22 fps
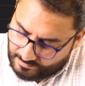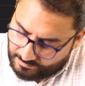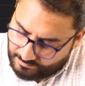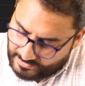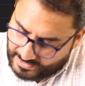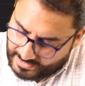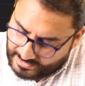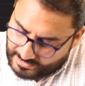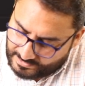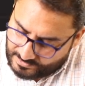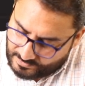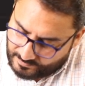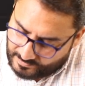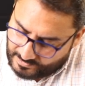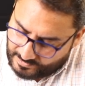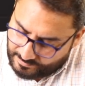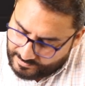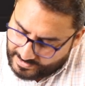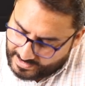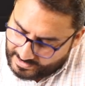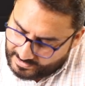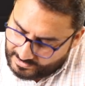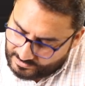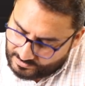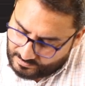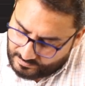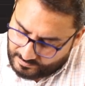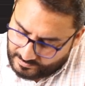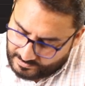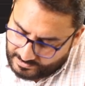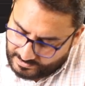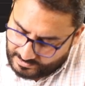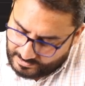bracket
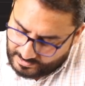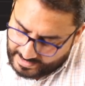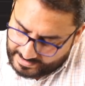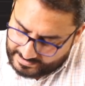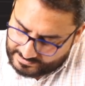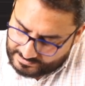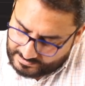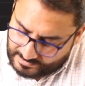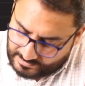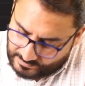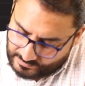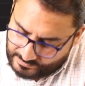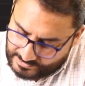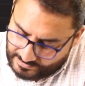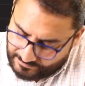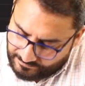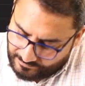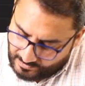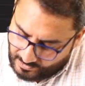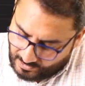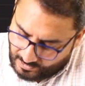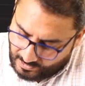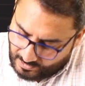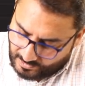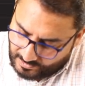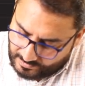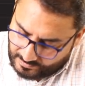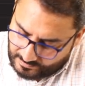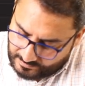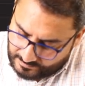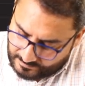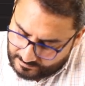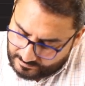over, exclusive OR.
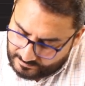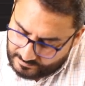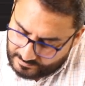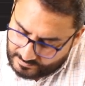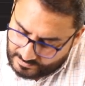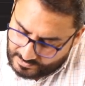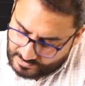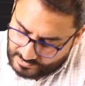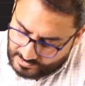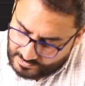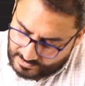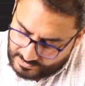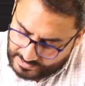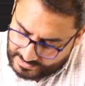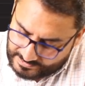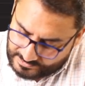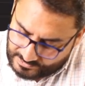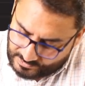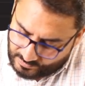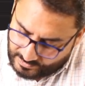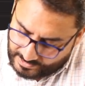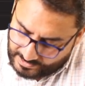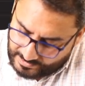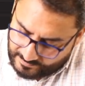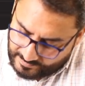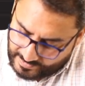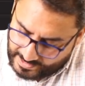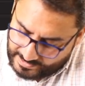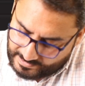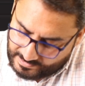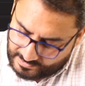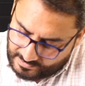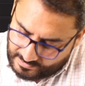Yes, you can
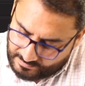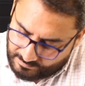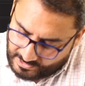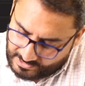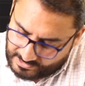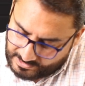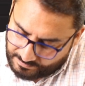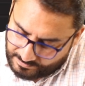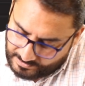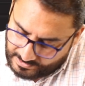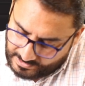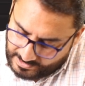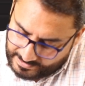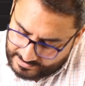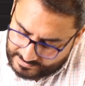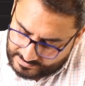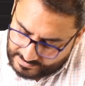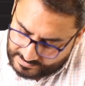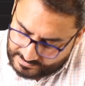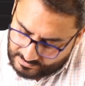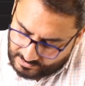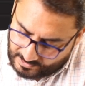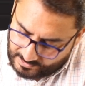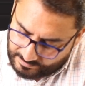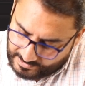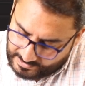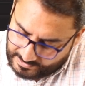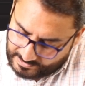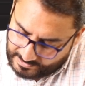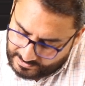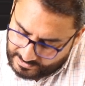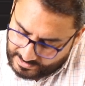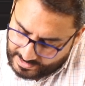write it in multiple lines, does not
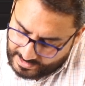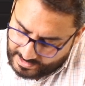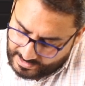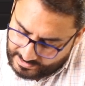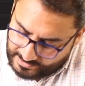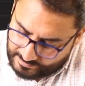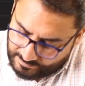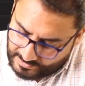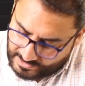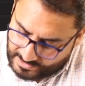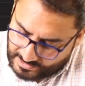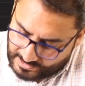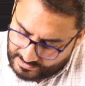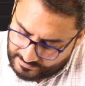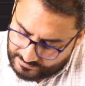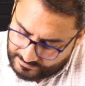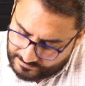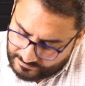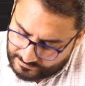matter. A and B,